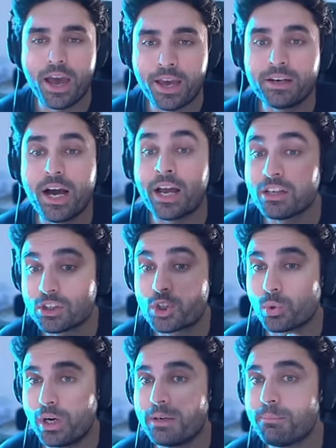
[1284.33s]
and I
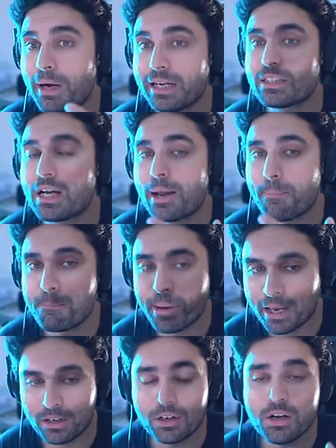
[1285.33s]
enjoyed my time
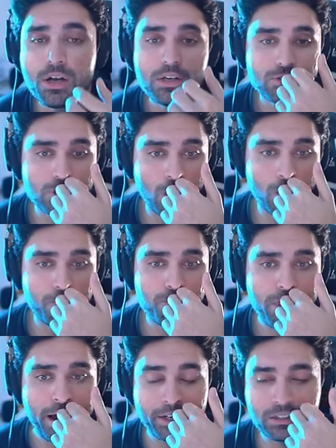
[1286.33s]
better.
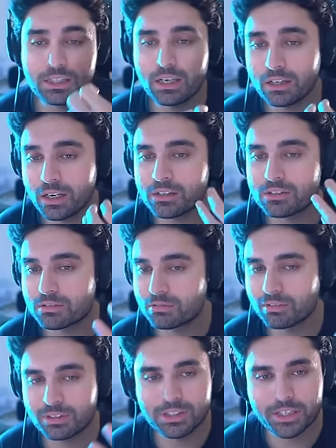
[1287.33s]
So I think
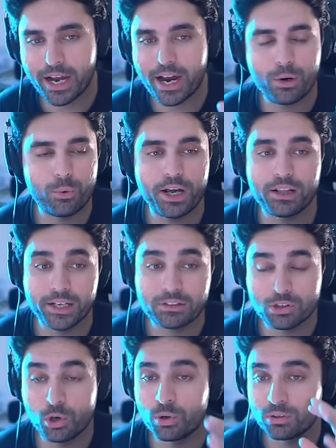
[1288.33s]
it's, yeah, right?
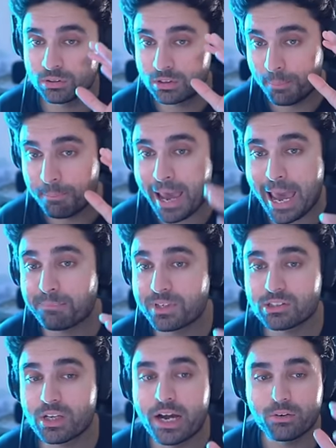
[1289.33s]
Like, so the map
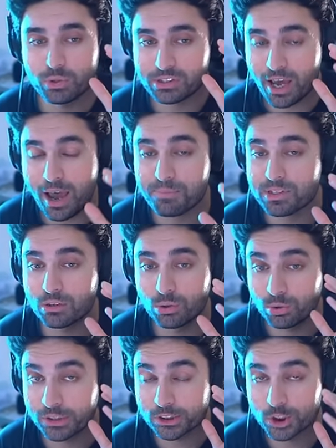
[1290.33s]
design was
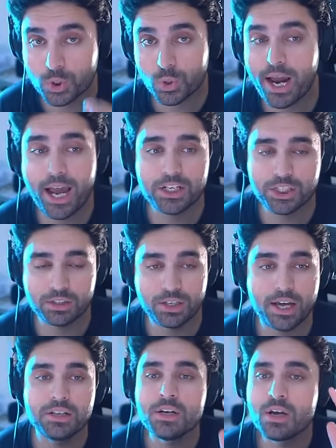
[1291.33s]
absolutely trash and
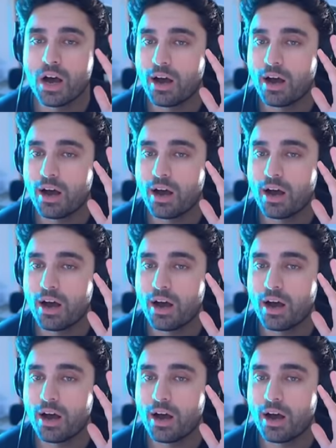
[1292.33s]
that